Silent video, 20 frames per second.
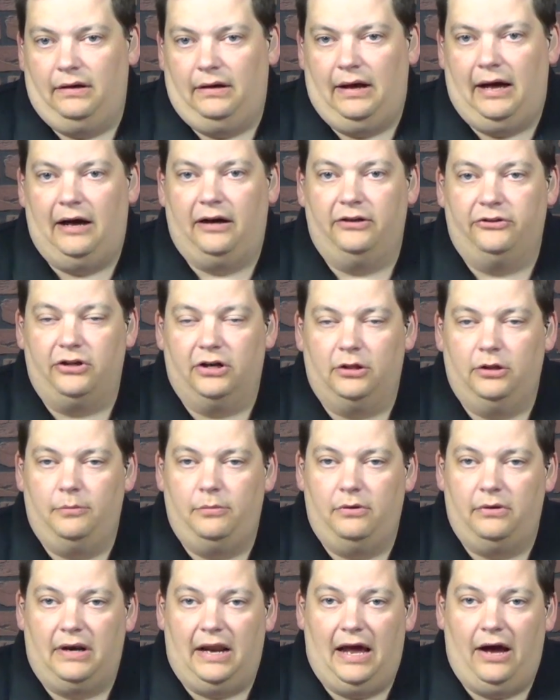I'm going to talk a
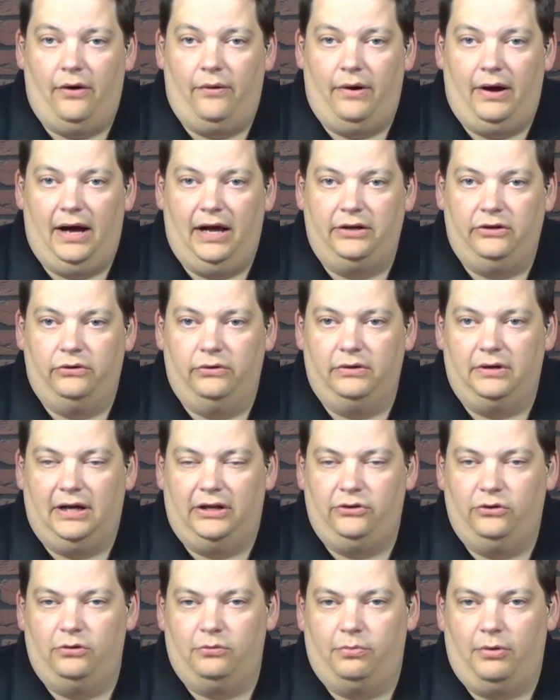little bit how I do it. I
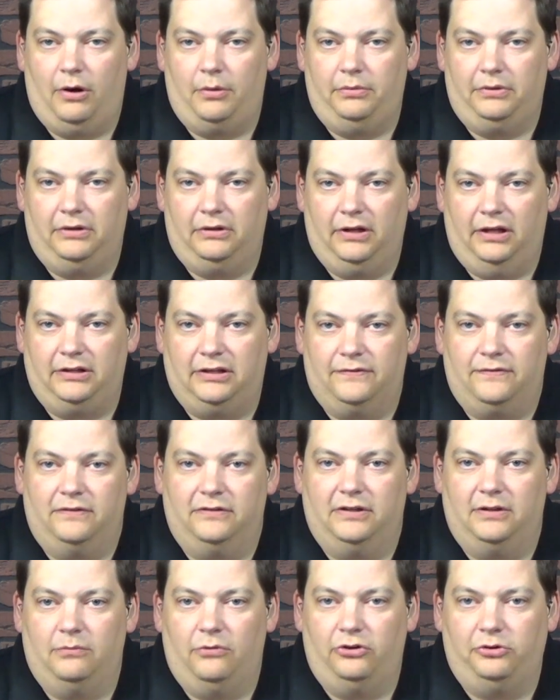do it probably a lot
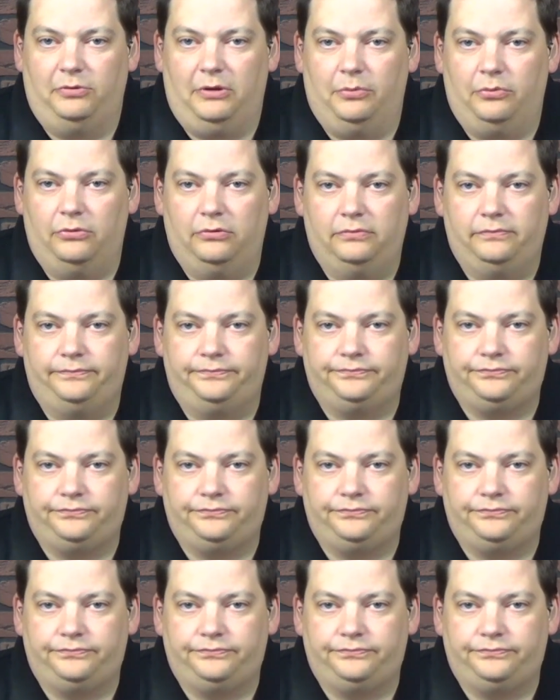different than most people,